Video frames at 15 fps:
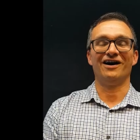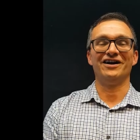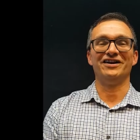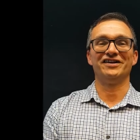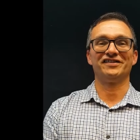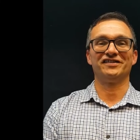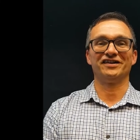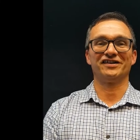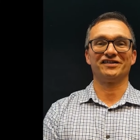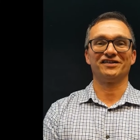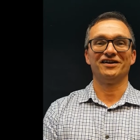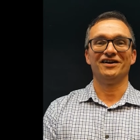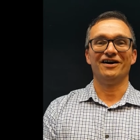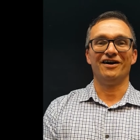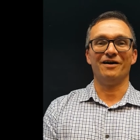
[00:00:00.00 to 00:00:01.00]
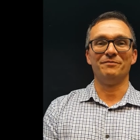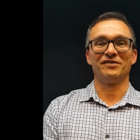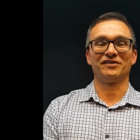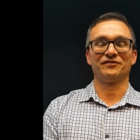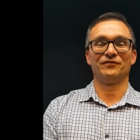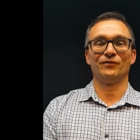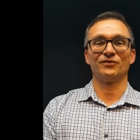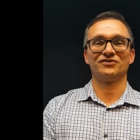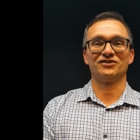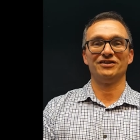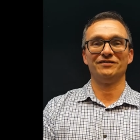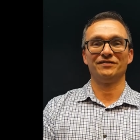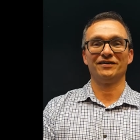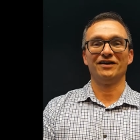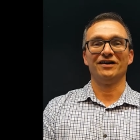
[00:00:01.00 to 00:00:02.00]
Hi Year 6, I'm Mr.
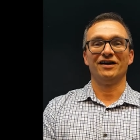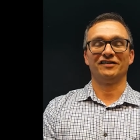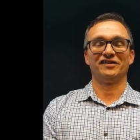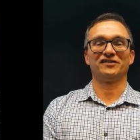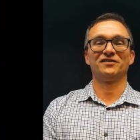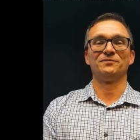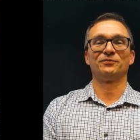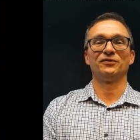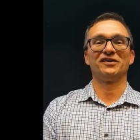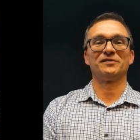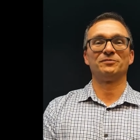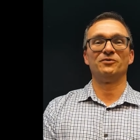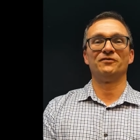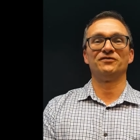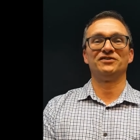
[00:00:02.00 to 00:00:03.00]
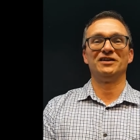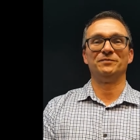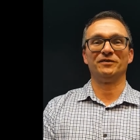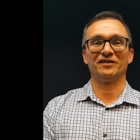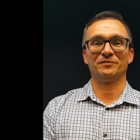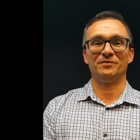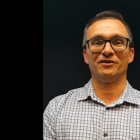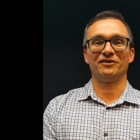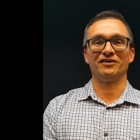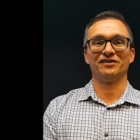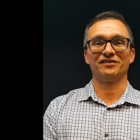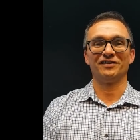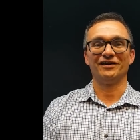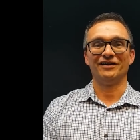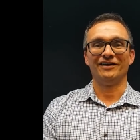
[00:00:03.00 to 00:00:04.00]
Forteith, Assistant Principal for Deep
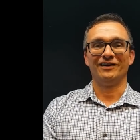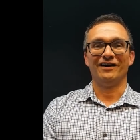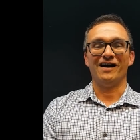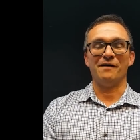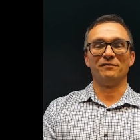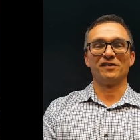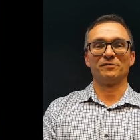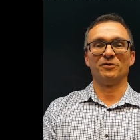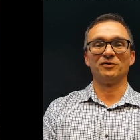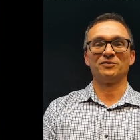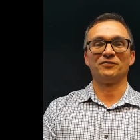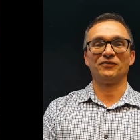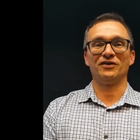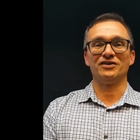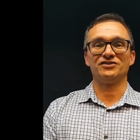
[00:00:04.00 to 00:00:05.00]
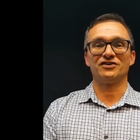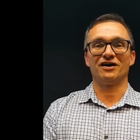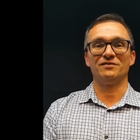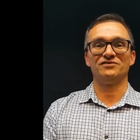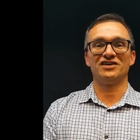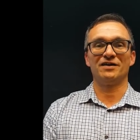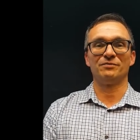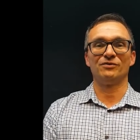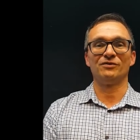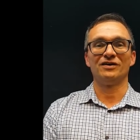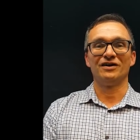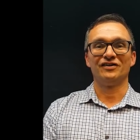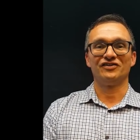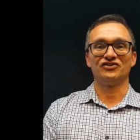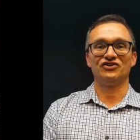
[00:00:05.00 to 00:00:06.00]
Experience. I'm responsible for your timetable,
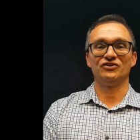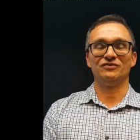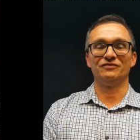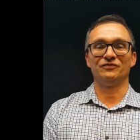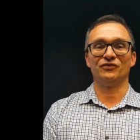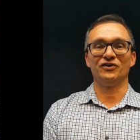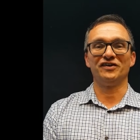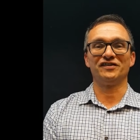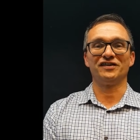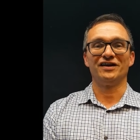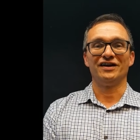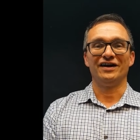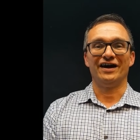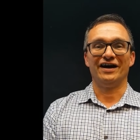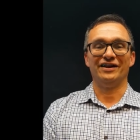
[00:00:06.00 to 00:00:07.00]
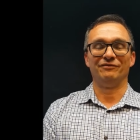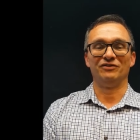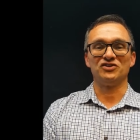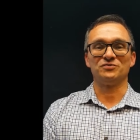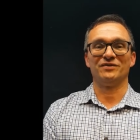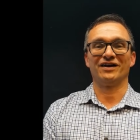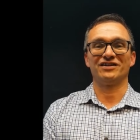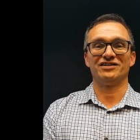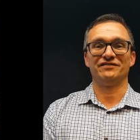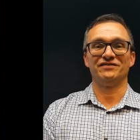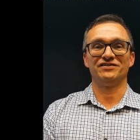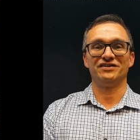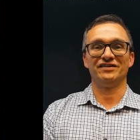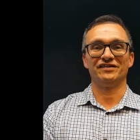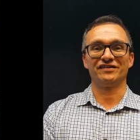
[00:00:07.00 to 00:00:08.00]
student voice and enrichment
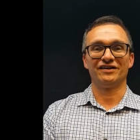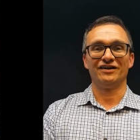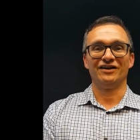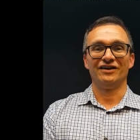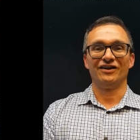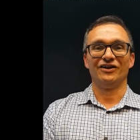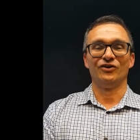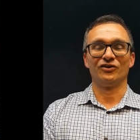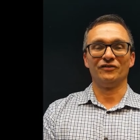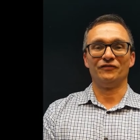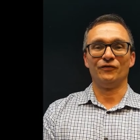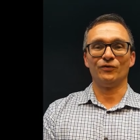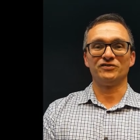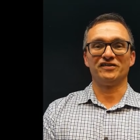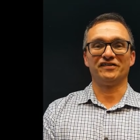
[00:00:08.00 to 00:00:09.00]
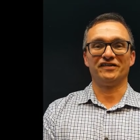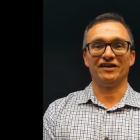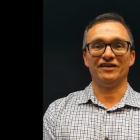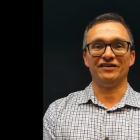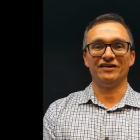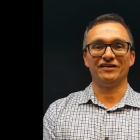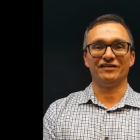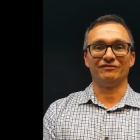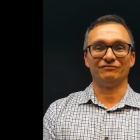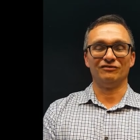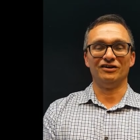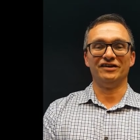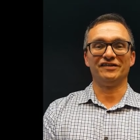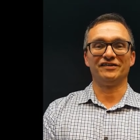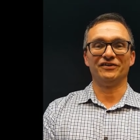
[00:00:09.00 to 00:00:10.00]
activities. Looking forward to seeing you
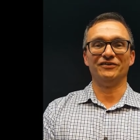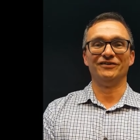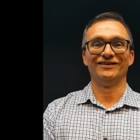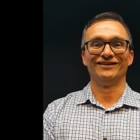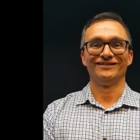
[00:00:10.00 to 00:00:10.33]
really soon.